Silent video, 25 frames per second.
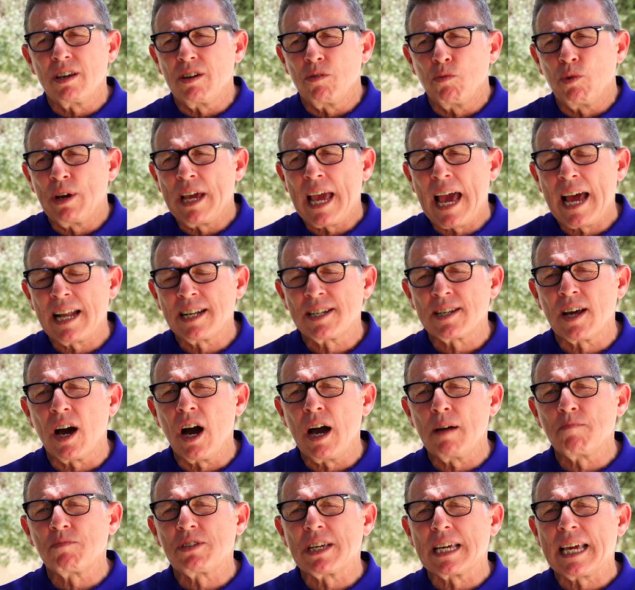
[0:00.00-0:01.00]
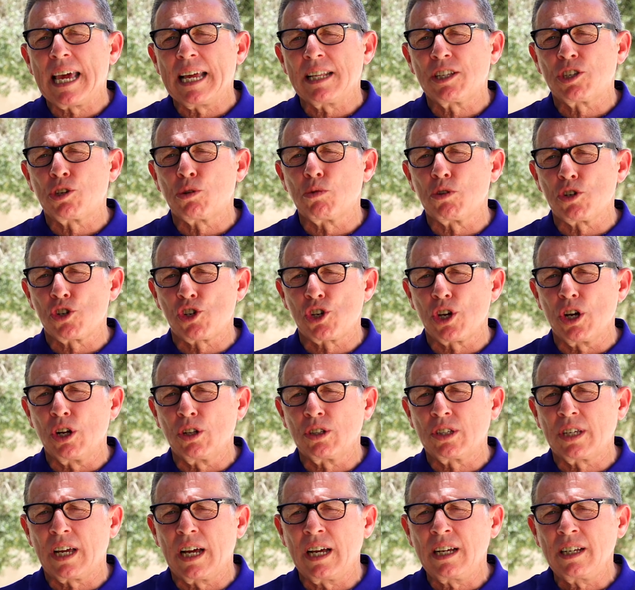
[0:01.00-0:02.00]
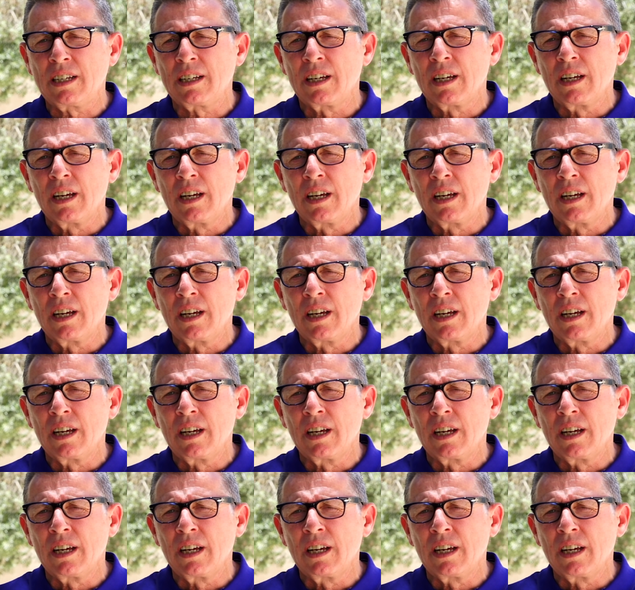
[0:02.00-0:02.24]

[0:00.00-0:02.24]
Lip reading: we had time to get to a shelter.